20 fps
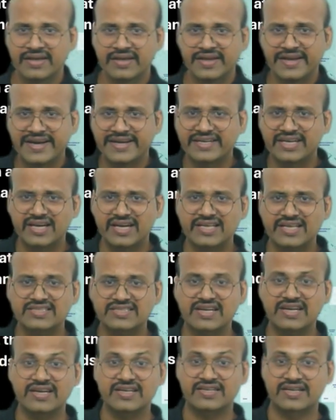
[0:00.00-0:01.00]

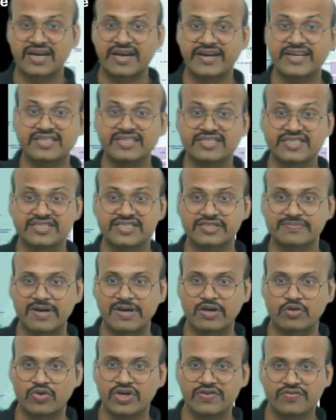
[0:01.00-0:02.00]
International dateline date changes by
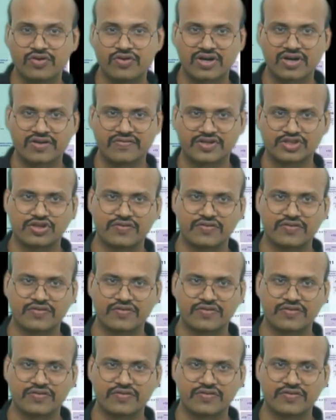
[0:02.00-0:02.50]
24 hours.